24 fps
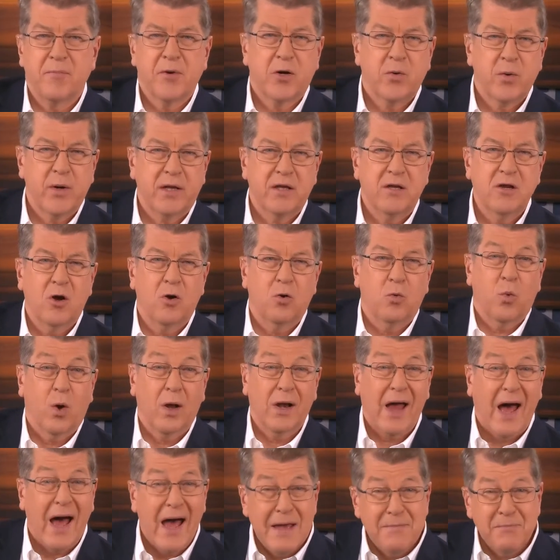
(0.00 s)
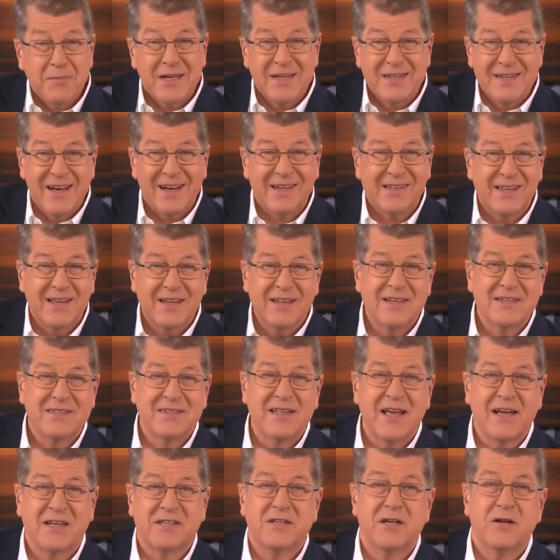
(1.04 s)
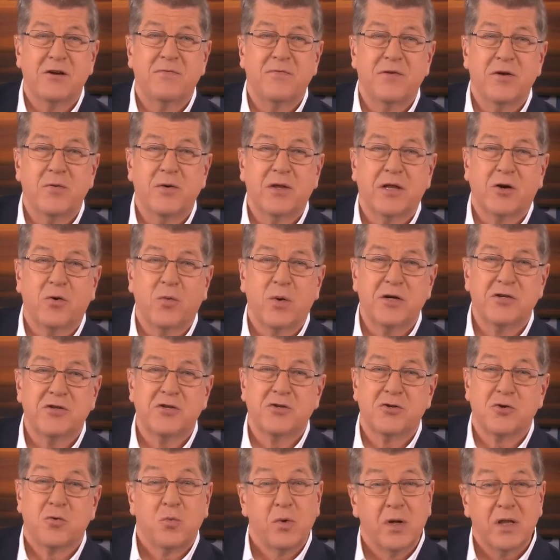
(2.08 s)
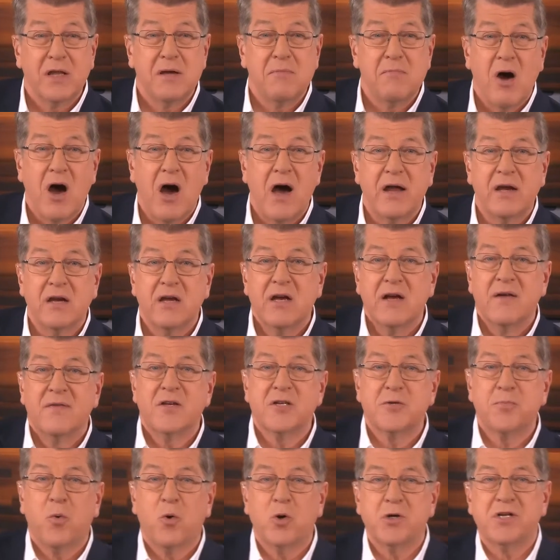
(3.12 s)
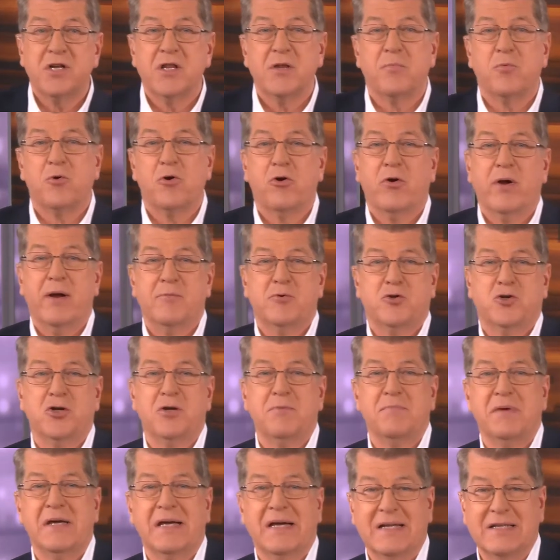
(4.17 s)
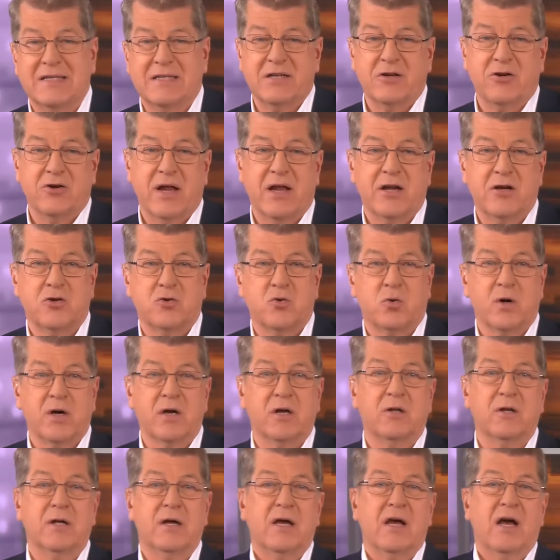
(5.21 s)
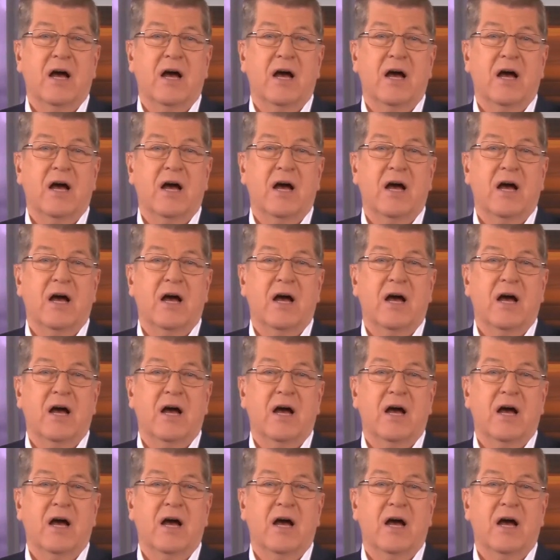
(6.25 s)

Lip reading: A quick note, while I'm conducting this next interview and the questions are really mine, this portion of the program shouldn't be considered editorial.